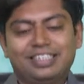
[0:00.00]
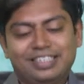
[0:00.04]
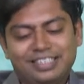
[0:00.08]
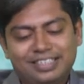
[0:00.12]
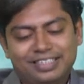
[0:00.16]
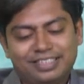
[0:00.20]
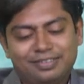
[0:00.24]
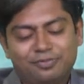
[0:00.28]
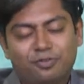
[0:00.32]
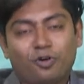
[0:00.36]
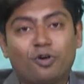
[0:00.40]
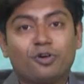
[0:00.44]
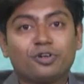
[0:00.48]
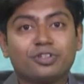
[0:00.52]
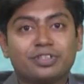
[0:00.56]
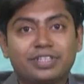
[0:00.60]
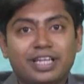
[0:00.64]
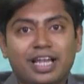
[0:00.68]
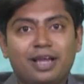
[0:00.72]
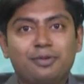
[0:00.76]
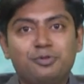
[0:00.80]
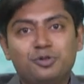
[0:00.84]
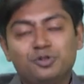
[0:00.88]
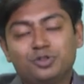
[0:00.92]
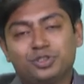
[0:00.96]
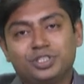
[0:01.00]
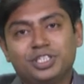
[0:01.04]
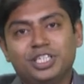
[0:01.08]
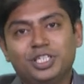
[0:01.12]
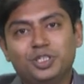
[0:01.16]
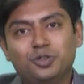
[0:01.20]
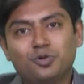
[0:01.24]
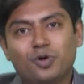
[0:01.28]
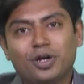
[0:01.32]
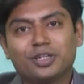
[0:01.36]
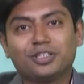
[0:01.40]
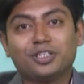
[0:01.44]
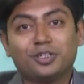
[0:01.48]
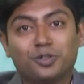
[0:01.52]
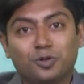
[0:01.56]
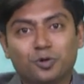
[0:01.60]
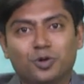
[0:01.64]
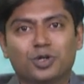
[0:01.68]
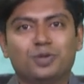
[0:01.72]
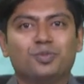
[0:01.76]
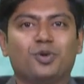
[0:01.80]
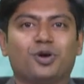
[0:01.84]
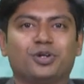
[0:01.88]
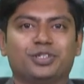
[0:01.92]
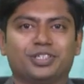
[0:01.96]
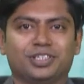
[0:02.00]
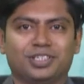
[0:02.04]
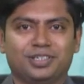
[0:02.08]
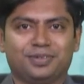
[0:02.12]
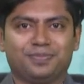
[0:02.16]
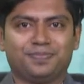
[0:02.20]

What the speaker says: For them, you see, you are the role model.